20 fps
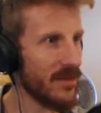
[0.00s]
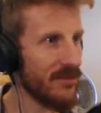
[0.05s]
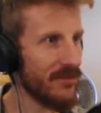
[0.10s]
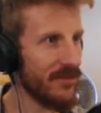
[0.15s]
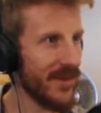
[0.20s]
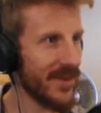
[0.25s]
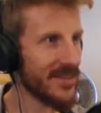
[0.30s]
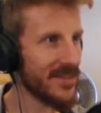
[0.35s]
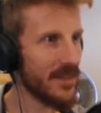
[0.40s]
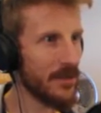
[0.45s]
In
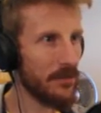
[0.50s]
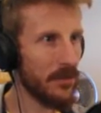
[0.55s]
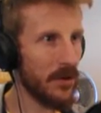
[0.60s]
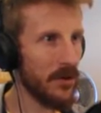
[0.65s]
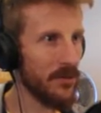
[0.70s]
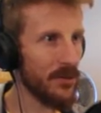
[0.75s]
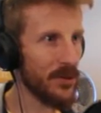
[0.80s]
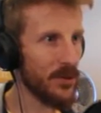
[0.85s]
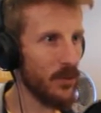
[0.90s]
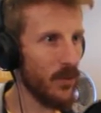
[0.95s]
fact, I'd
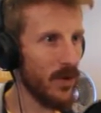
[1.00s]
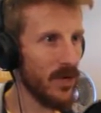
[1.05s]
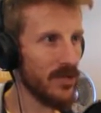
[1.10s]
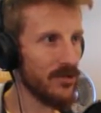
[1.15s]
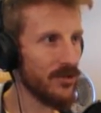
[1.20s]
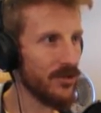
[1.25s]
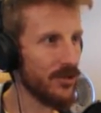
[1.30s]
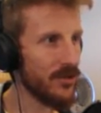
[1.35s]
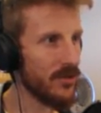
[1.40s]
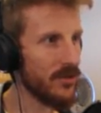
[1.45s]
probably
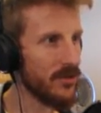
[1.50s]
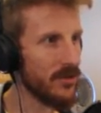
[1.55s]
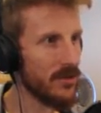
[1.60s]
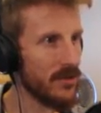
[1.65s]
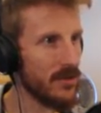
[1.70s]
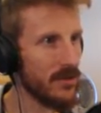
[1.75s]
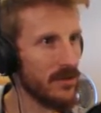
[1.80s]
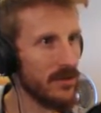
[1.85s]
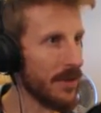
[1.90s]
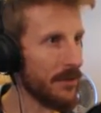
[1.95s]
want to.
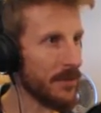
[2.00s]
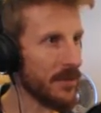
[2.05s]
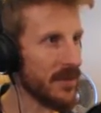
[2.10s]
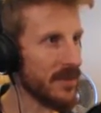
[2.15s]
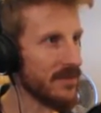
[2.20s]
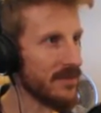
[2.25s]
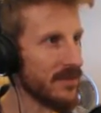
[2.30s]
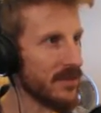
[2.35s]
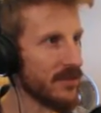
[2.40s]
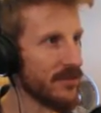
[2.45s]
Um, but
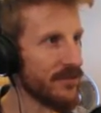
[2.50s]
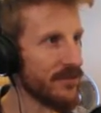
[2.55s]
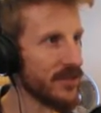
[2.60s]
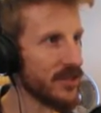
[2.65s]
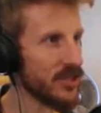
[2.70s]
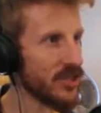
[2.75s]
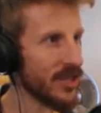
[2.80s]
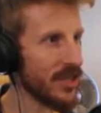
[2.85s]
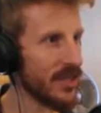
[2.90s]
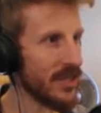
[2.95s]
these little
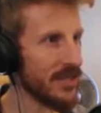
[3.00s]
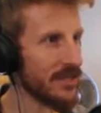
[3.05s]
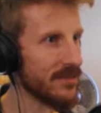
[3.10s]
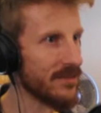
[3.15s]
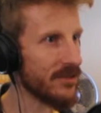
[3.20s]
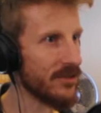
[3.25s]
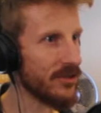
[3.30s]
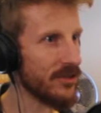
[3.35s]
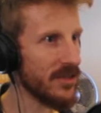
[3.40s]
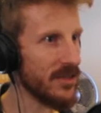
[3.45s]
fishing
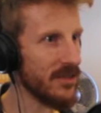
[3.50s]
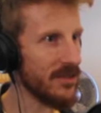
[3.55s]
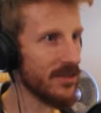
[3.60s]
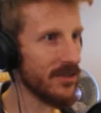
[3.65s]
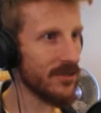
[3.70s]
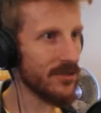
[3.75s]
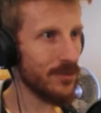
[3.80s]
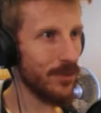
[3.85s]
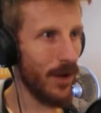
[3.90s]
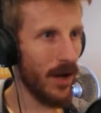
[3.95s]
huts, they're neat
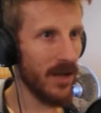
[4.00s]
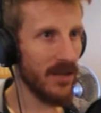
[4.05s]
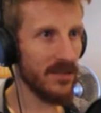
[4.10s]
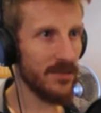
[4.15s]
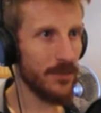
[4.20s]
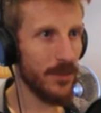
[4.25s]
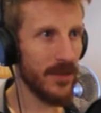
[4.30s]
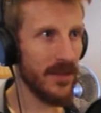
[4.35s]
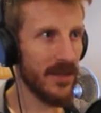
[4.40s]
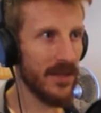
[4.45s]
little
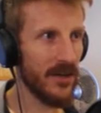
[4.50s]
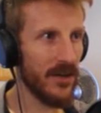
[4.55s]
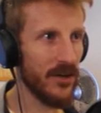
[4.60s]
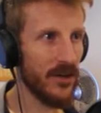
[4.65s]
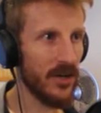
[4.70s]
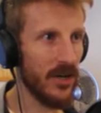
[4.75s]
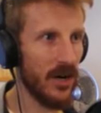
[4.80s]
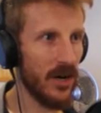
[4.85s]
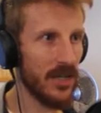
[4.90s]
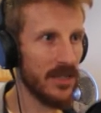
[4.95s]
spots, but they are
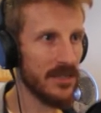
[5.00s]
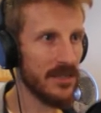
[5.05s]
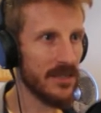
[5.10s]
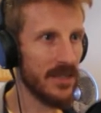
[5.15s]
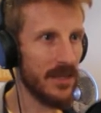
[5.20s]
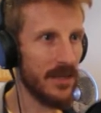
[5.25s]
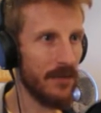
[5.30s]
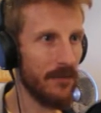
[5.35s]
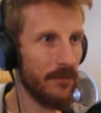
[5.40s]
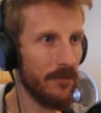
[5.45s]
not.
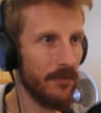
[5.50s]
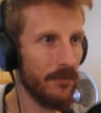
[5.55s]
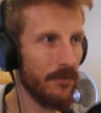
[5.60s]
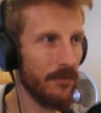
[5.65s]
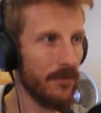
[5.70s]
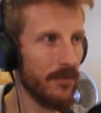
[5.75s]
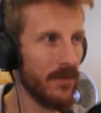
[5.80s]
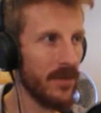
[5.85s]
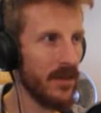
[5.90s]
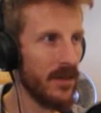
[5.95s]
Um...
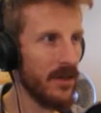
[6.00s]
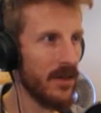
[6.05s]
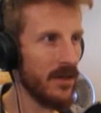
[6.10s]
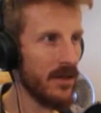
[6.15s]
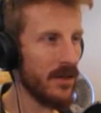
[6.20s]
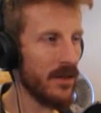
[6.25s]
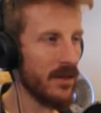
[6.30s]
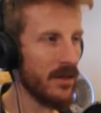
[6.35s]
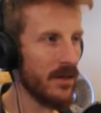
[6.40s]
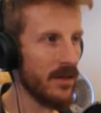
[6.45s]

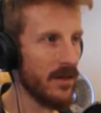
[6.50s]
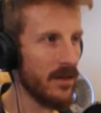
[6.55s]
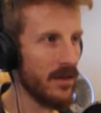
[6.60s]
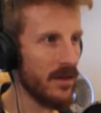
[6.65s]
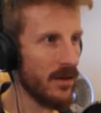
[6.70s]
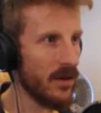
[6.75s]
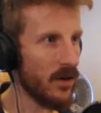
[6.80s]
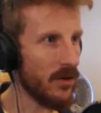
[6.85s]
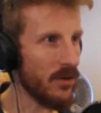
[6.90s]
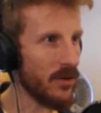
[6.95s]

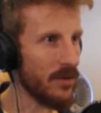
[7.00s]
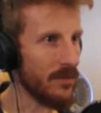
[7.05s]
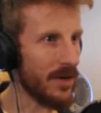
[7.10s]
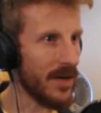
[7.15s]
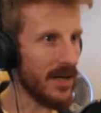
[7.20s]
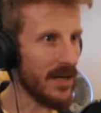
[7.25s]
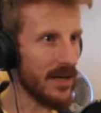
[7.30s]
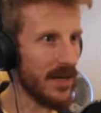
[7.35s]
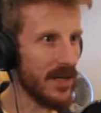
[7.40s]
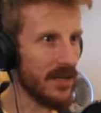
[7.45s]
oh, am
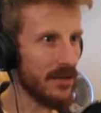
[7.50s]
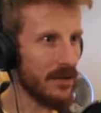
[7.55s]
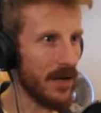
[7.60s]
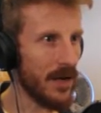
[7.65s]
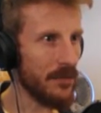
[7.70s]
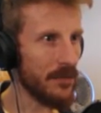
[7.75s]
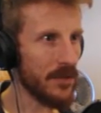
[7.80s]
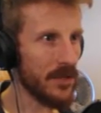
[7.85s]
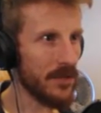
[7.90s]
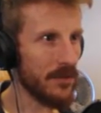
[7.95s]
I? I
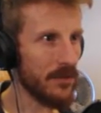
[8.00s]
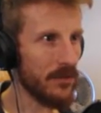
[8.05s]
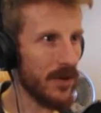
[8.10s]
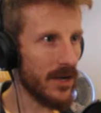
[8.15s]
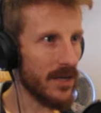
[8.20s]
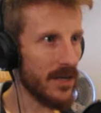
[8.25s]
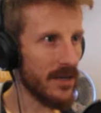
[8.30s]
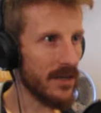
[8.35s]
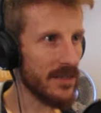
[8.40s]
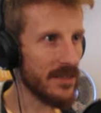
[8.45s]
I'm gonna
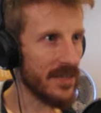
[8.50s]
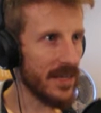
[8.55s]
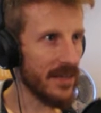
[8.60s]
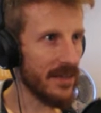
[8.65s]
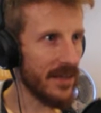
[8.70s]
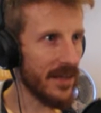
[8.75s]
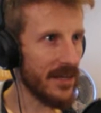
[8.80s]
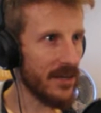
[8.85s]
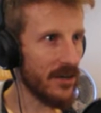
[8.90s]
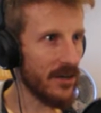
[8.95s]
run out of
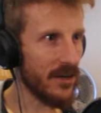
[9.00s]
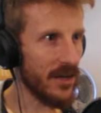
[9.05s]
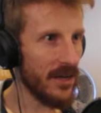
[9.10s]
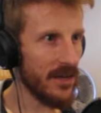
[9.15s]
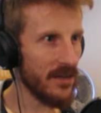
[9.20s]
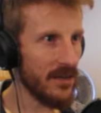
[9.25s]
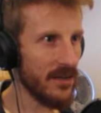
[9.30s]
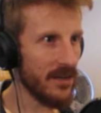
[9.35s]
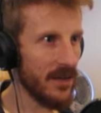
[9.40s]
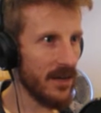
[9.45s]
daylight, aren't
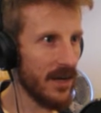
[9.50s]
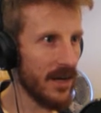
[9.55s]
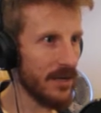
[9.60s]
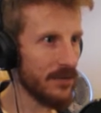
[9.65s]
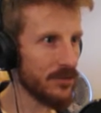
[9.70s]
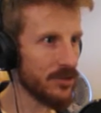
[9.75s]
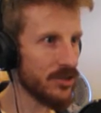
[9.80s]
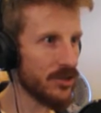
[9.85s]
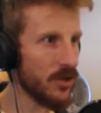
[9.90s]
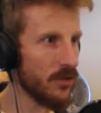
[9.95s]
I?
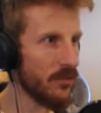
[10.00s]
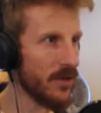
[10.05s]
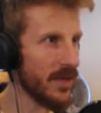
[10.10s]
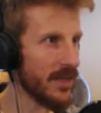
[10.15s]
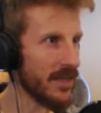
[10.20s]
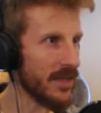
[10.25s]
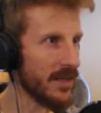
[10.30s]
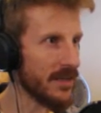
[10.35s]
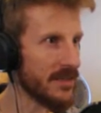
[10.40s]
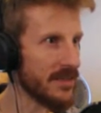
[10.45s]
I'm still
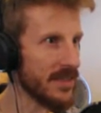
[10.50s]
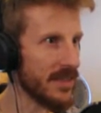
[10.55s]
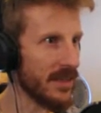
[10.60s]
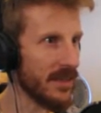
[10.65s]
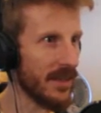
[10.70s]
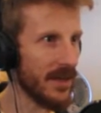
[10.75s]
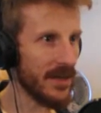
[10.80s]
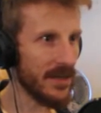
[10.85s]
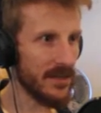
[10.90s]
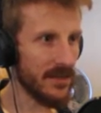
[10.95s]
running out of
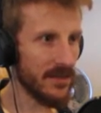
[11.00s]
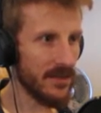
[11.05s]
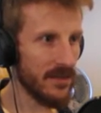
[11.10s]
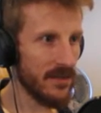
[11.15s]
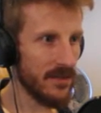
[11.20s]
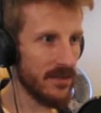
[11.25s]
daylight.